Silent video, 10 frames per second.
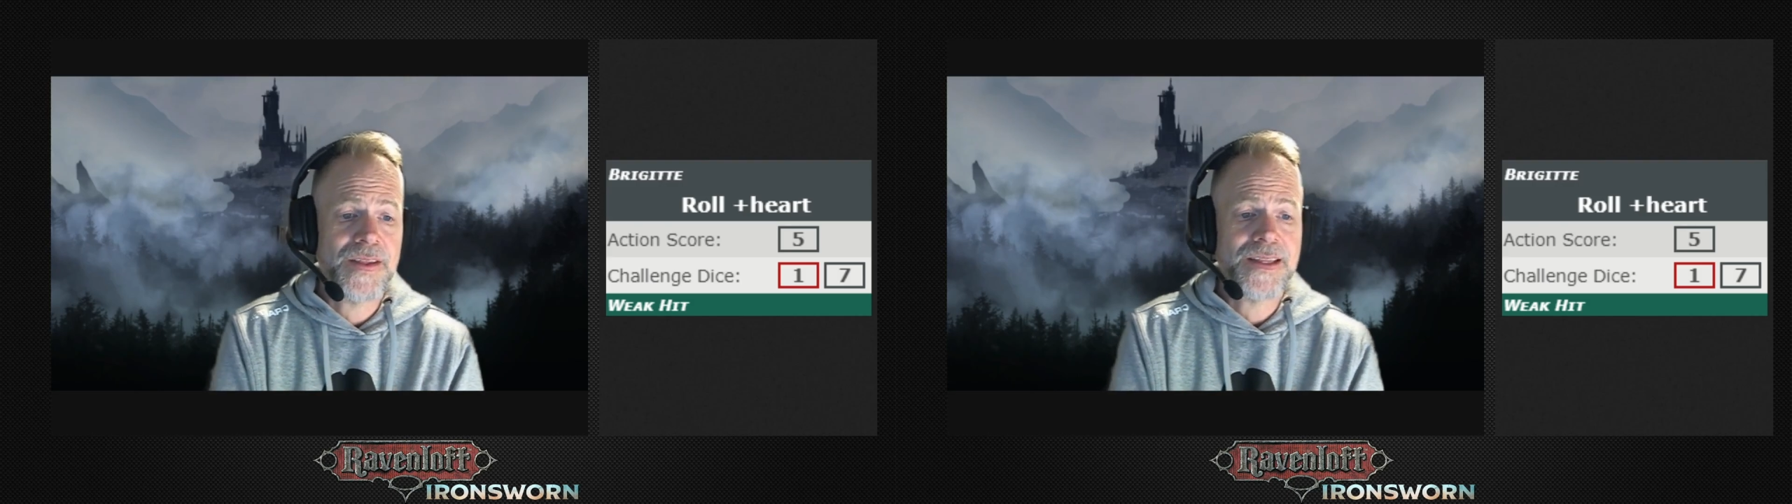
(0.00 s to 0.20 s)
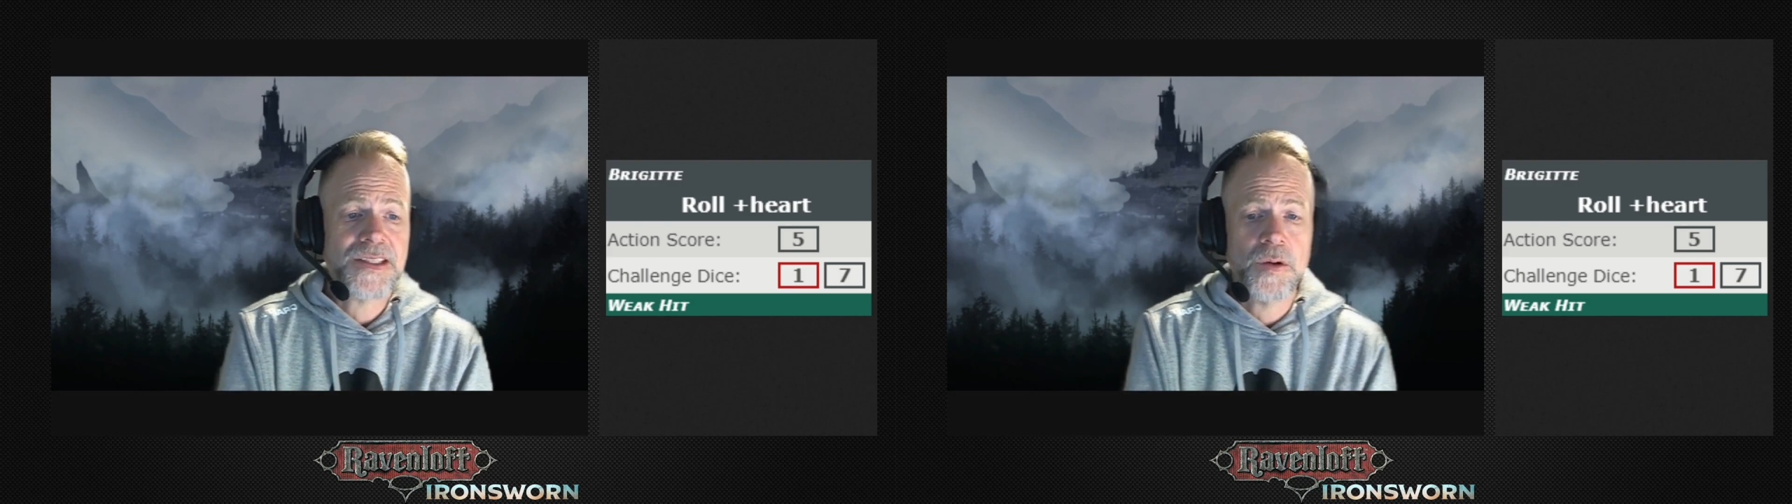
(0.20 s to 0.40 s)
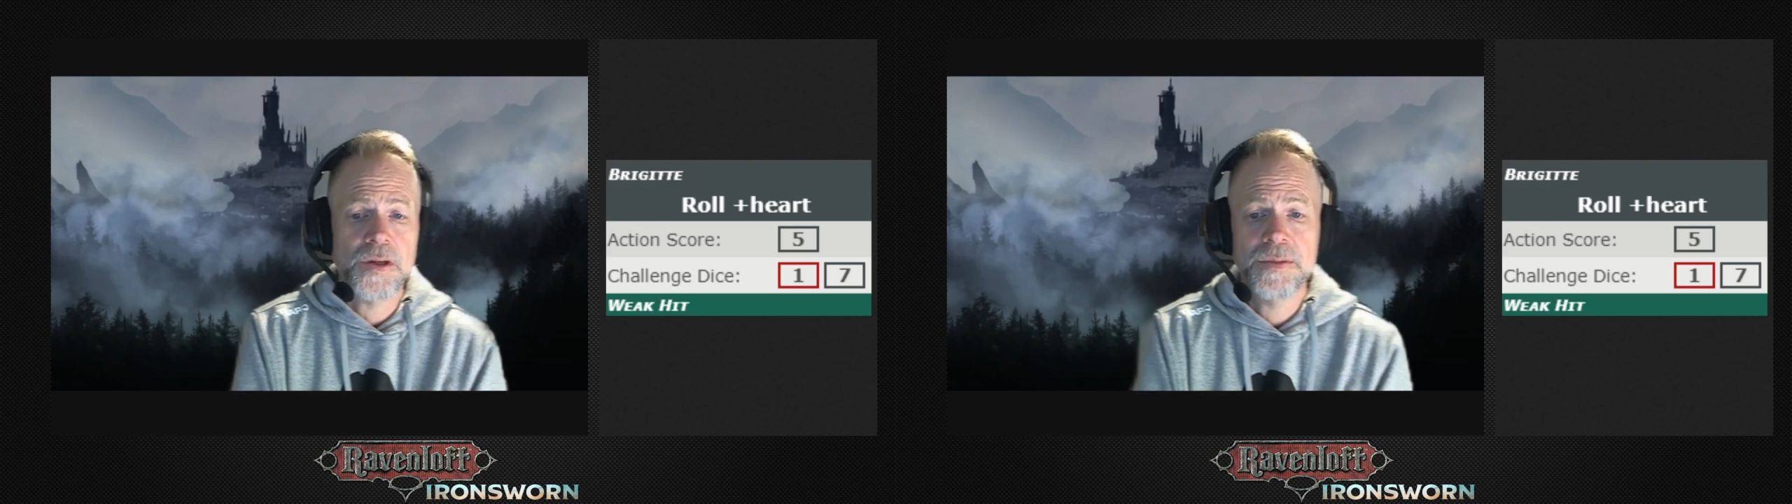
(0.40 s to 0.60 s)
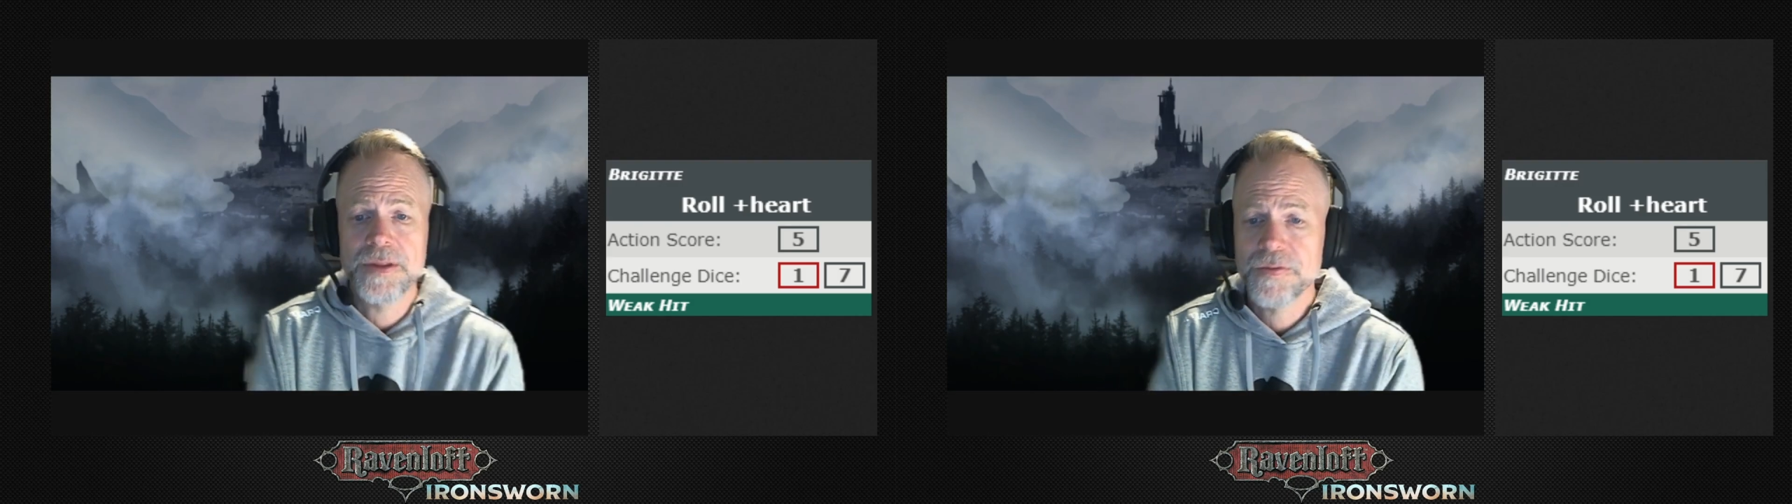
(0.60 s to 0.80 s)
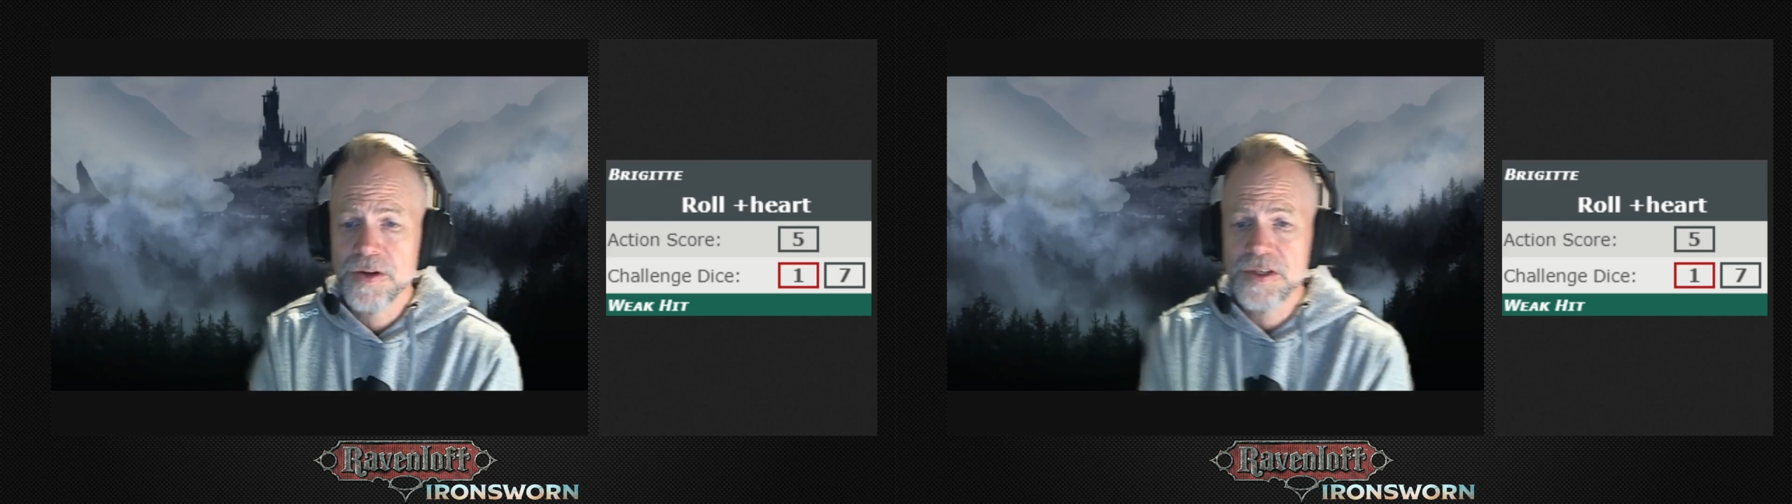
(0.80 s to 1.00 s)
that's going to be the
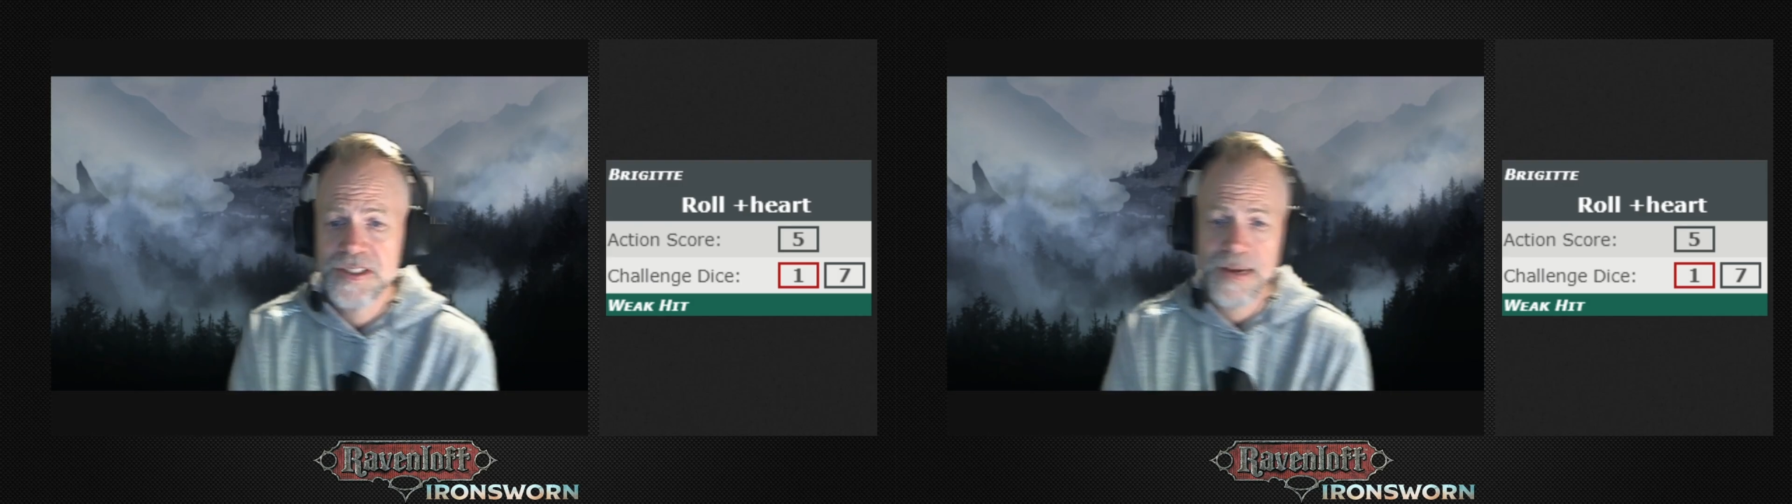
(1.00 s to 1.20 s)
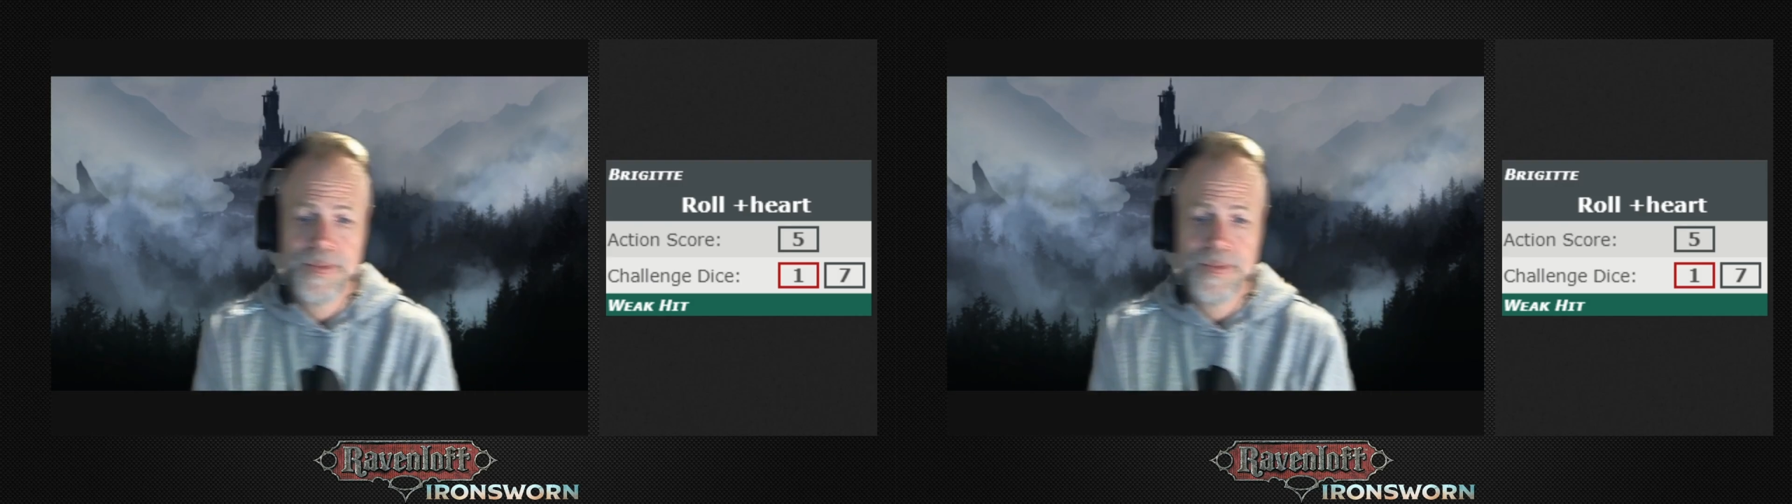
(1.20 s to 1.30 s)
first step in